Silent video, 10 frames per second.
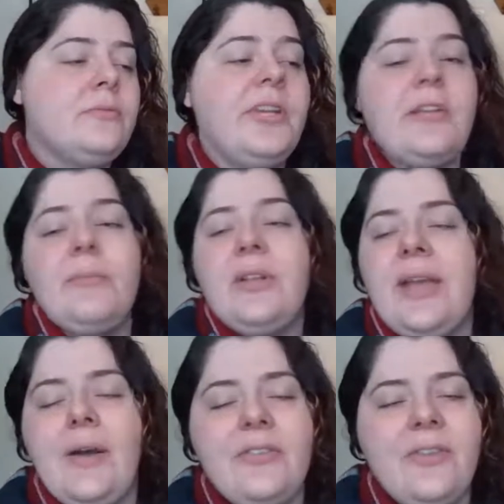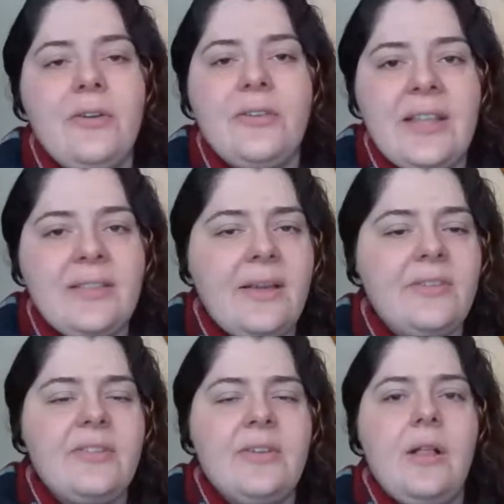We can build a house under
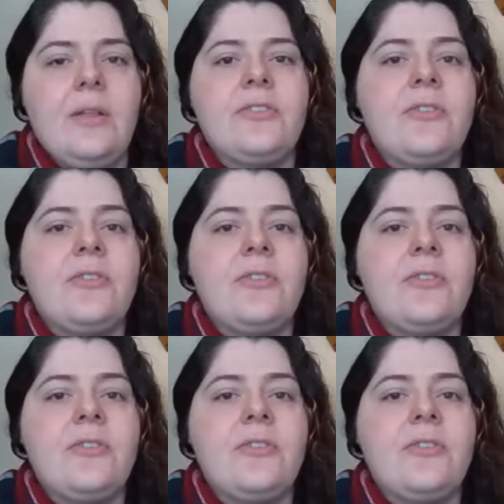$10,000.